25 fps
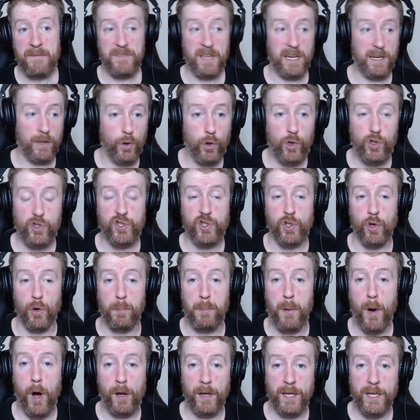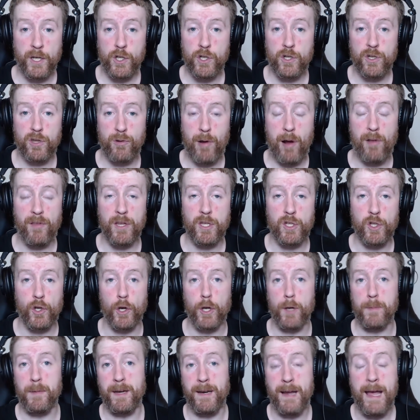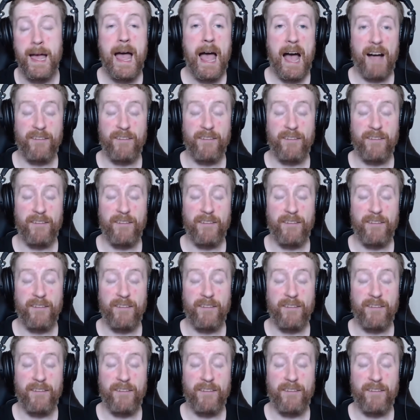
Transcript: They'd looked so polished throughout the tournament.